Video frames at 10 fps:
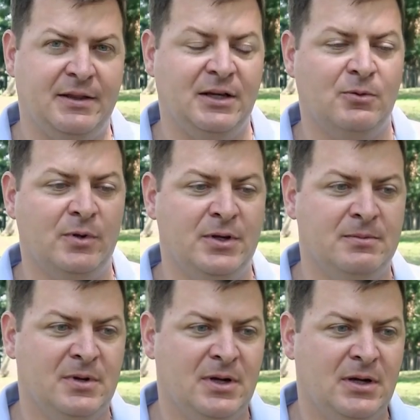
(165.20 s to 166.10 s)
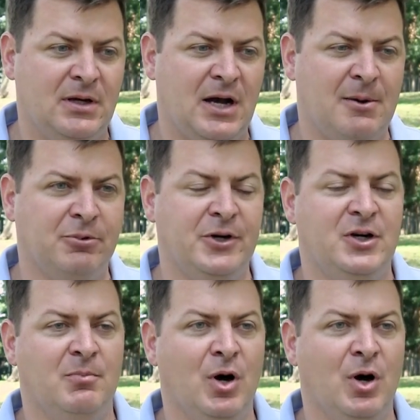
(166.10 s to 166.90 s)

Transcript: think we operate in a